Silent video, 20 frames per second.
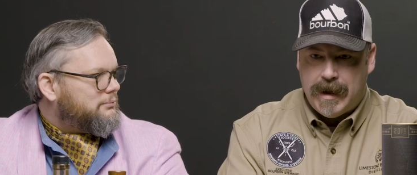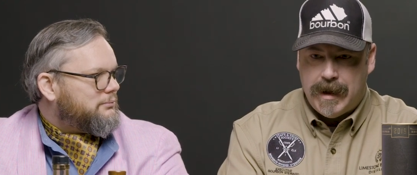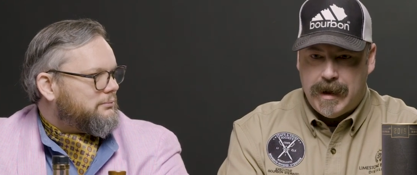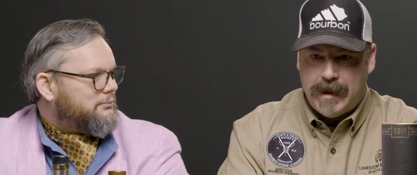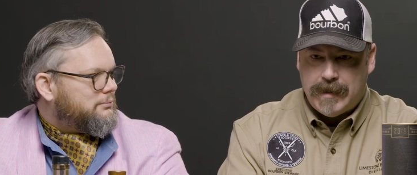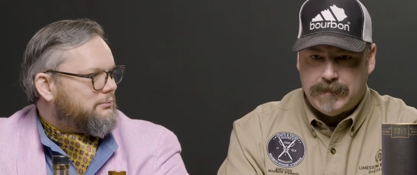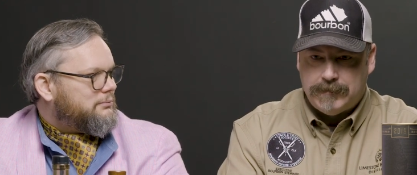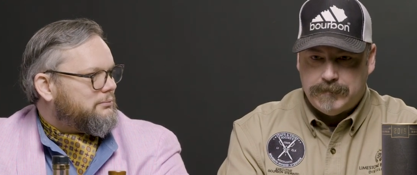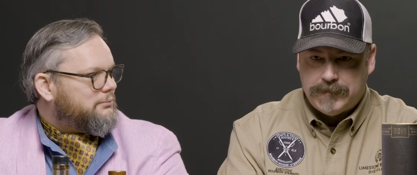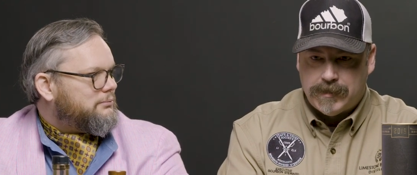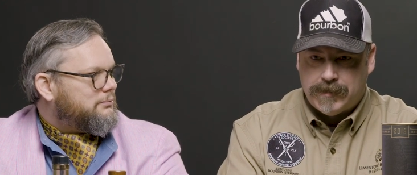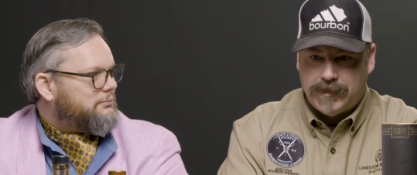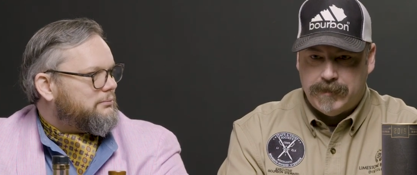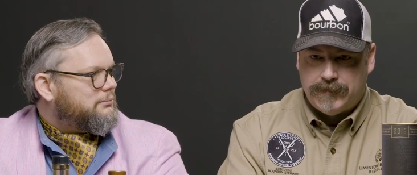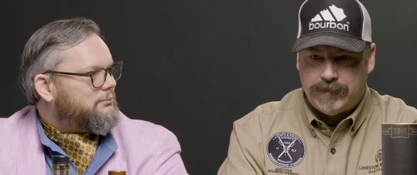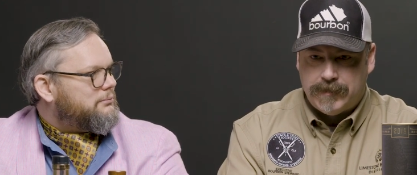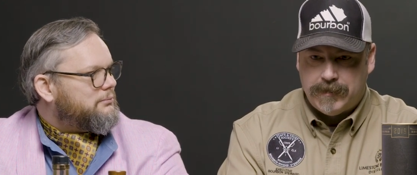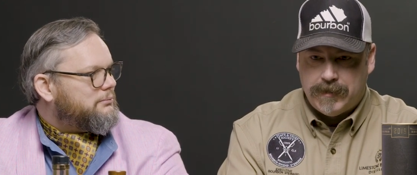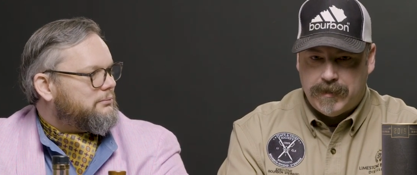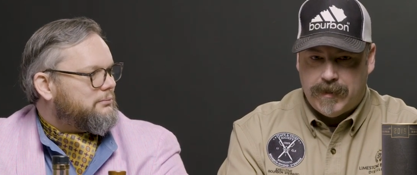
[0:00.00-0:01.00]
Speaker 1: uh,
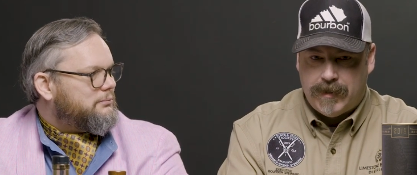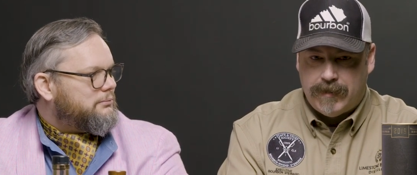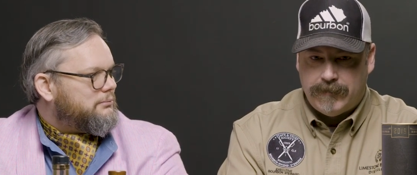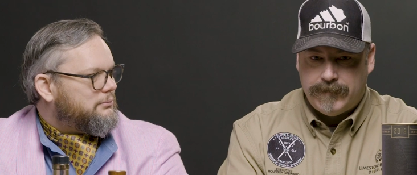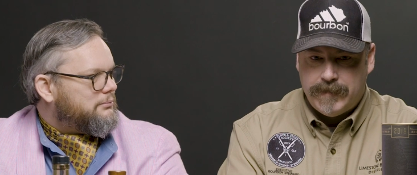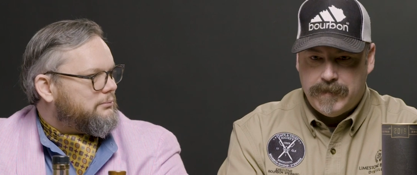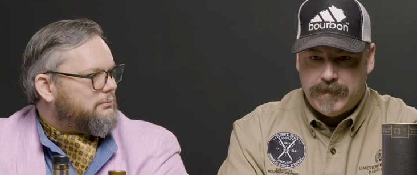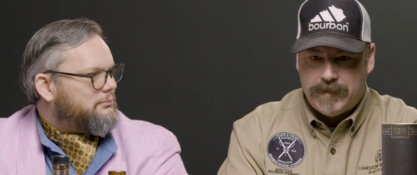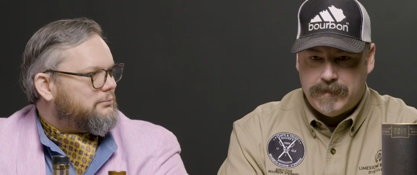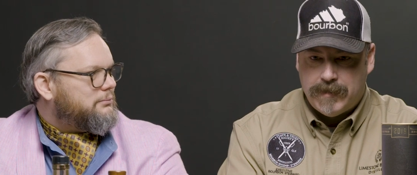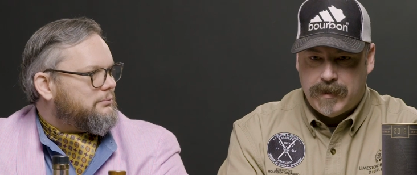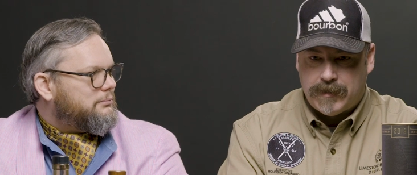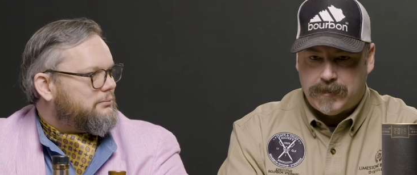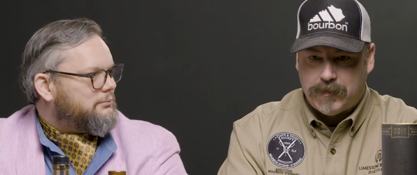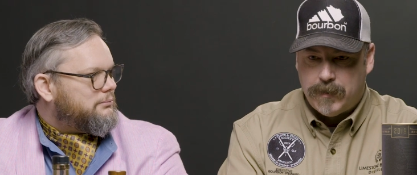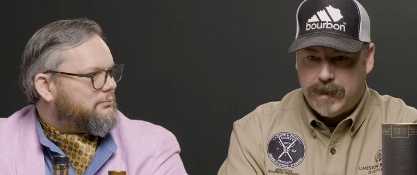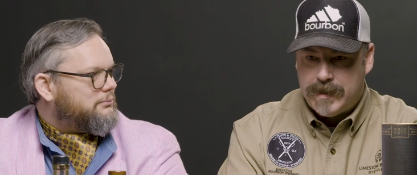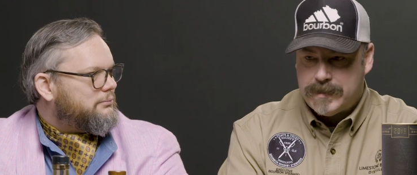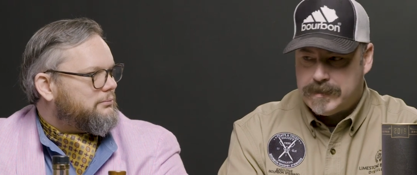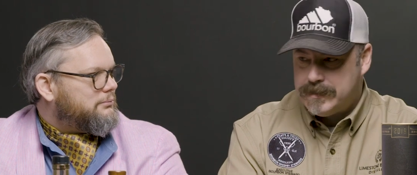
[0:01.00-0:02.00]
delivering coffee throughout
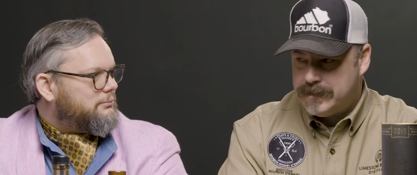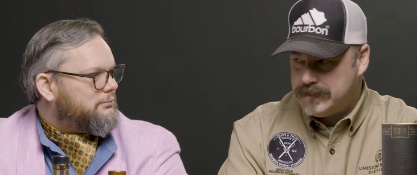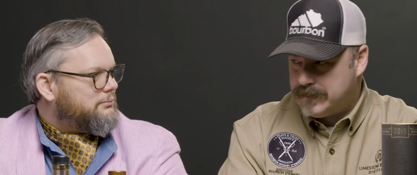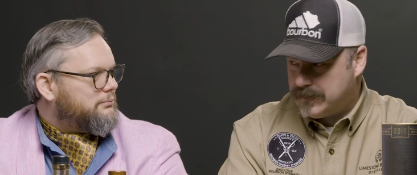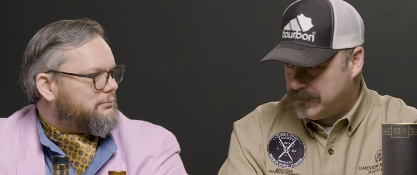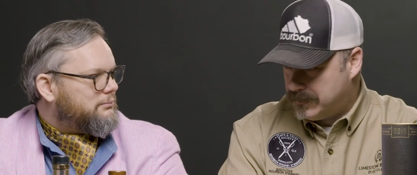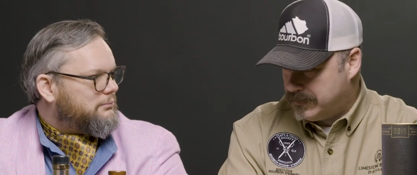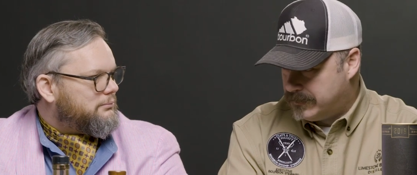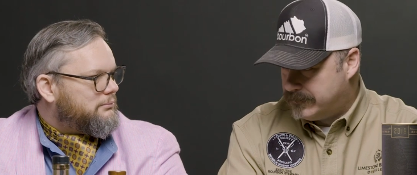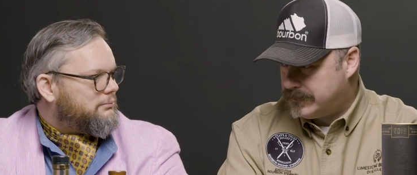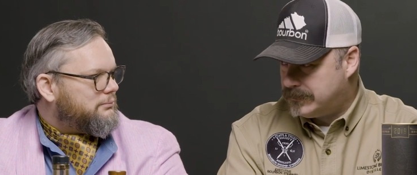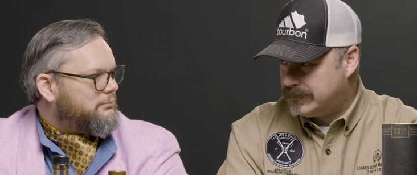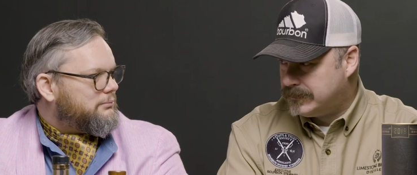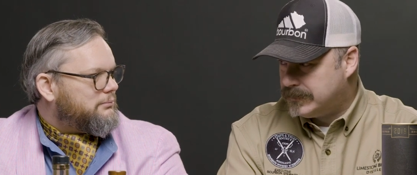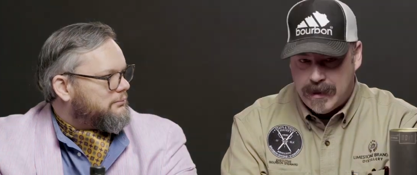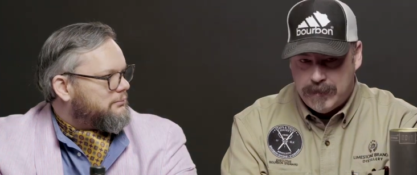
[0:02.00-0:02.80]
the west end of Louisville.